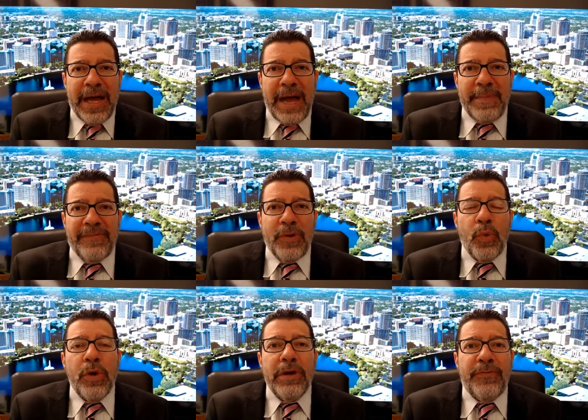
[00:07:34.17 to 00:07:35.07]
I mean, if it
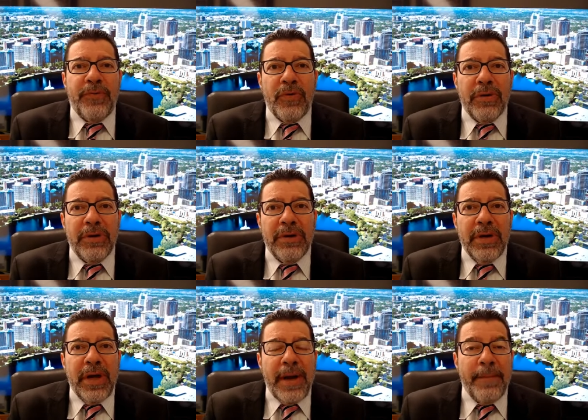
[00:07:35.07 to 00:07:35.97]
weren't for
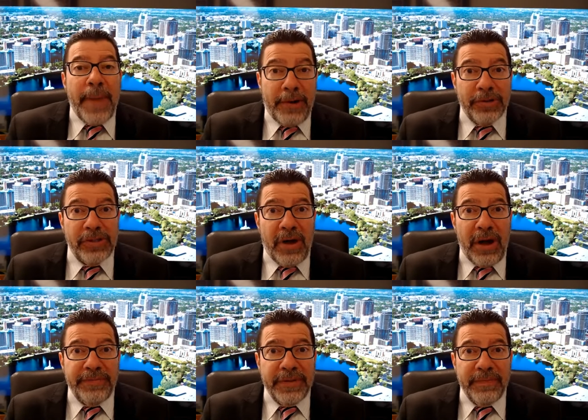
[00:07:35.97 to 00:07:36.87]

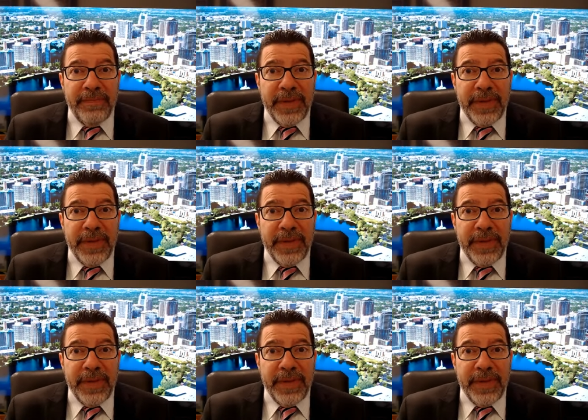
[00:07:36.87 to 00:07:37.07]
Microsoft